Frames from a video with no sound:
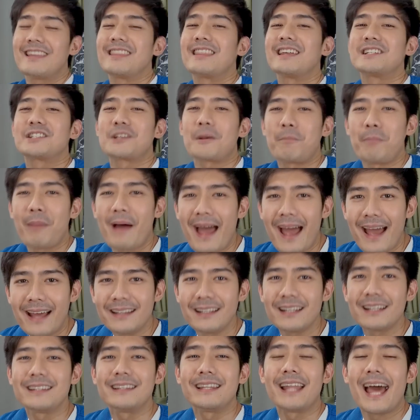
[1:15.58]
the
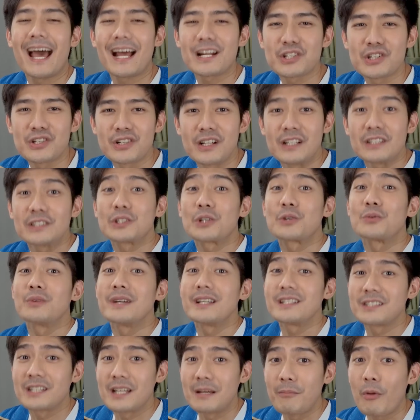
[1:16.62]
Japan National
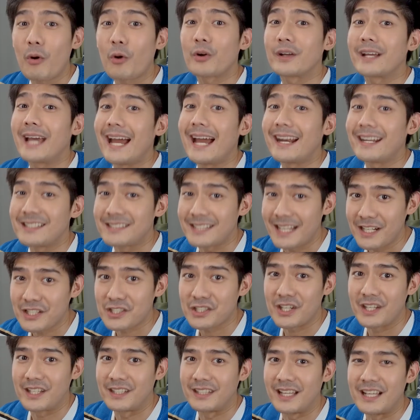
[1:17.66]
Tourism
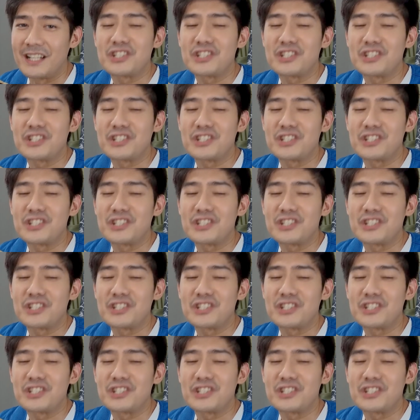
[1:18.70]
Organization,